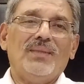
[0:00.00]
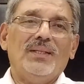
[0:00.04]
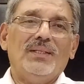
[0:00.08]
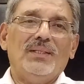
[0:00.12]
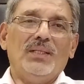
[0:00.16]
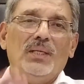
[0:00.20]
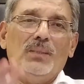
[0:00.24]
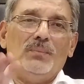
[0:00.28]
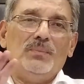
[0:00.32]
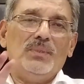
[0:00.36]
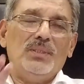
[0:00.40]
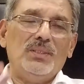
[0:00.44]

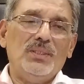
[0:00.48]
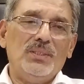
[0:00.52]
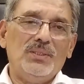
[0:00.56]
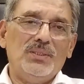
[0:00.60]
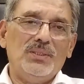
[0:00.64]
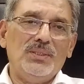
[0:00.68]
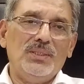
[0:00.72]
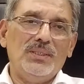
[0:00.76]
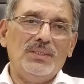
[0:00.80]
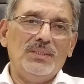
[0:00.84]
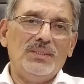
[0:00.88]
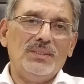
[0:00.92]

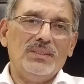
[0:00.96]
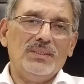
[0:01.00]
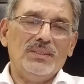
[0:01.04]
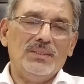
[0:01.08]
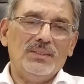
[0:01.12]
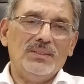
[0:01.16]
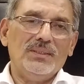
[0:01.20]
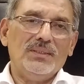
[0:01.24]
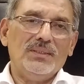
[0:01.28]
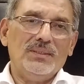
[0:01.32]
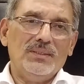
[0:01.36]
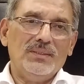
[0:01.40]
Termination
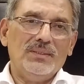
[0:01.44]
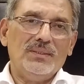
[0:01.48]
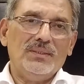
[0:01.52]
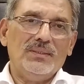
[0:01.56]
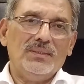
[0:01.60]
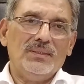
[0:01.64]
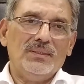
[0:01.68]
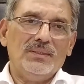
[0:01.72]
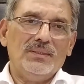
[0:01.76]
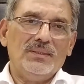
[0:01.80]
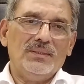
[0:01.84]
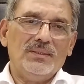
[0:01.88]

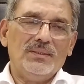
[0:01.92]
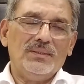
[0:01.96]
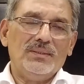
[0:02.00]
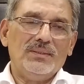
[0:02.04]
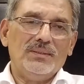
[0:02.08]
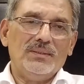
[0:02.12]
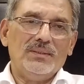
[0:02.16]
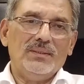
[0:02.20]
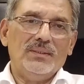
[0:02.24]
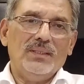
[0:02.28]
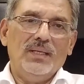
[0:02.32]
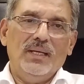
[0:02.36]

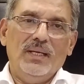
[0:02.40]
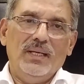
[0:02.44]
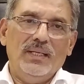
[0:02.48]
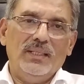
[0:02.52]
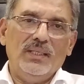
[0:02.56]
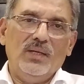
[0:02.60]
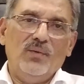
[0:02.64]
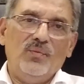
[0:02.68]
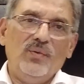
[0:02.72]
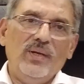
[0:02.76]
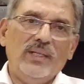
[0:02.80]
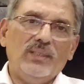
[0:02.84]
and
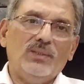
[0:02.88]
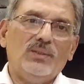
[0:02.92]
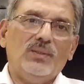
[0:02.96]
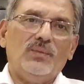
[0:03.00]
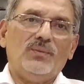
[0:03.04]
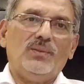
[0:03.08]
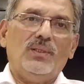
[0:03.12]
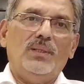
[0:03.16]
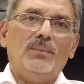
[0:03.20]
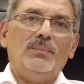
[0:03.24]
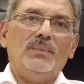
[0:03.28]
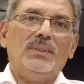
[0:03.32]
effects of
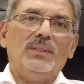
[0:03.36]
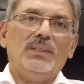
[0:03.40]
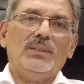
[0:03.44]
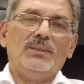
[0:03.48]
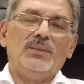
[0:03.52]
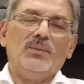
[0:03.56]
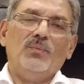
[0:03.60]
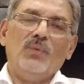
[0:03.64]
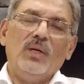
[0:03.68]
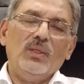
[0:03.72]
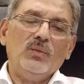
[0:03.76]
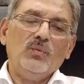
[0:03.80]

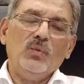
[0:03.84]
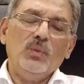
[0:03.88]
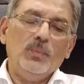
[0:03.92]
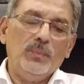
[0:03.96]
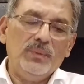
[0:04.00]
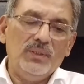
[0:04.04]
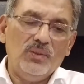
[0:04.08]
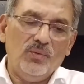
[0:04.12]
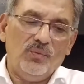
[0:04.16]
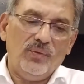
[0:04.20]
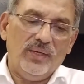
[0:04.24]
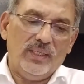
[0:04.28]
termination. What will be
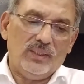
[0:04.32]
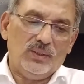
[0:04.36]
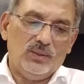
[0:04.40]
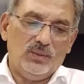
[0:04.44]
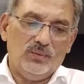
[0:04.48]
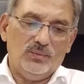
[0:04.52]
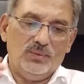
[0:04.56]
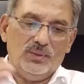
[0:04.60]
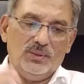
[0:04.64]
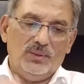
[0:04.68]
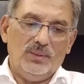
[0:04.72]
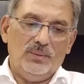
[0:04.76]
the effects
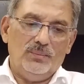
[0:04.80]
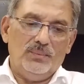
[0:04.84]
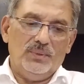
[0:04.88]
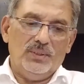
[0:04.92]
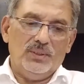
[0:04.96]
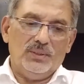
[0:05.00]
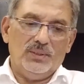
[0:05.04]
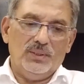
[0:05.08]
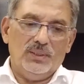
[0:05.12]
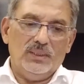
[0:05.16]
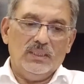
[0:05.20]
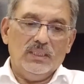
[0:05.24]
of the
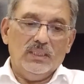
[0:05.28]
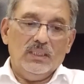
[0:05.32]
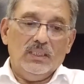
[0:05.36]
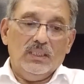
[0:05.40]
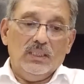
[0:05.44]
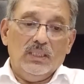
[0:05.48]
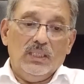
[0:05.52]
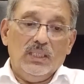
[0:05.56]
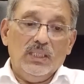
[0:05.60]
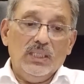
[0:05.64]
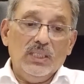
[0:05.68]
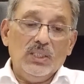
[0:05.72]
termination?
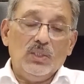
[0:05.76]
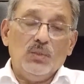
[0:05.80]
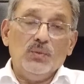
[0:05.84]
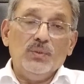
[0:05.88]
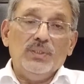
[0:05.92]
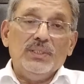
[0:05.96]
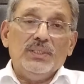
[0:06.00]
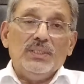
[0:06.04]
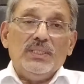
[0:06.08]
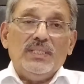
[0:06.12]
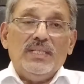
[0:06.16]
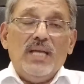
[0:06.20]

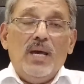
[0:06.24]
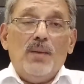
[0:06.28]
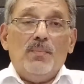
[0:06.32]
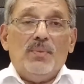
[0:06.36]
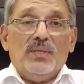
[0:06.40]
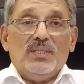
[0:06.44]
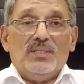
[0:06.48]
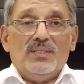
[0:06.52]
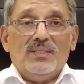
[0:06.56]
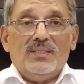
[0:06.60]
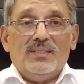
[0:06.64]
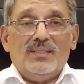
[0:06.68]
Liquidated
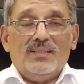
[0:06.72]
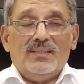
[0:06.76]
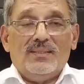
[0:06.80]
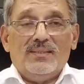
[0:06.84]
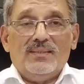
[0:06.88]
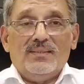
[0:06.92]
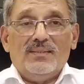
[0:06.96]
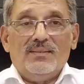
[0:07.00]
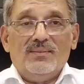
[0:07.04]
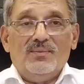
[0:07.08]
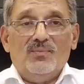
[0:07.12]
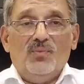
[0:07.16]
damages.
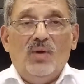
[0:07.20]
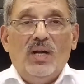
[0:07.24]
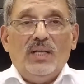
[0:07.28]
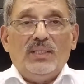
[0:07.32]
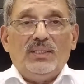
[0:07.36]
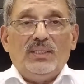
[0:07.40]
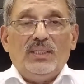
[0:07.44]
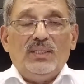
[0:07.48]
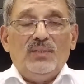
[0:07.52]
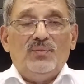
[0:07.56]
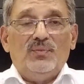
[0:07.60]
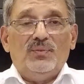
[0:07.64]

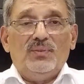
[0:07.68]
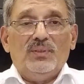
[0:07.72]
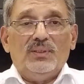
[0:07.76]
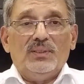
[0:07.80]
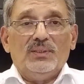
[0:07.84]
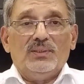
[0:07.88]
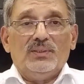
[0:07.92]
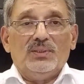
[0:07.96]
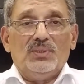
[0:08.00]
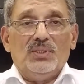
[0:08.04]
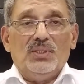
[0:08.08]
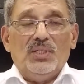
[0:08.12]
What if
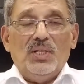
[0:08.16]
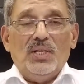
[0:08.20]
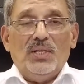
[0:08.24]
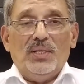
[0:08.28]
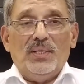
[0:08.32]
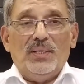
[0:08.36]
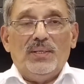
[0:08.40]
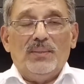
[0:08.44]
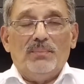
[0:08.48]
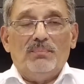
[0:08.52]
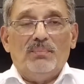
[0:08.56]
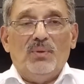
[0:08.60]
it's
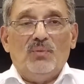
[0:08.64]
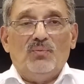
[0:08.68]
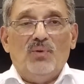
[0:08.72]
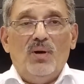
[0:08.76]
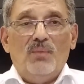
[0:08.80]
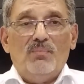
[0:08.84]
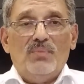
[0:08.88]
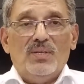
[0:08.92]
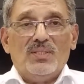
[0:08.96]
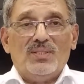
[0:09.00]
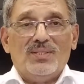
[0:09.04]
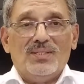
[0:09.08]
delayed?
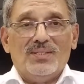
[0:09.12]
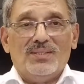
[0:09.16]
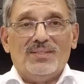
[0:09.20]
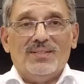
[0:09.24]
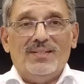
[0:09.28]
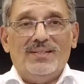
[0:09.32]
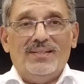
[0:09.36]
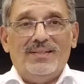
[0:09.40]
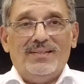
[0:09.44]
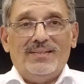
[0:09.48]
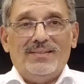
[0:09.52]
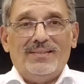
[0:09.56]
Performance is
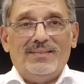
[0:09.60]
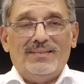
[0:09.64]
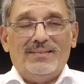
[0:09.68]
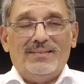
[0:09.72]
delayed.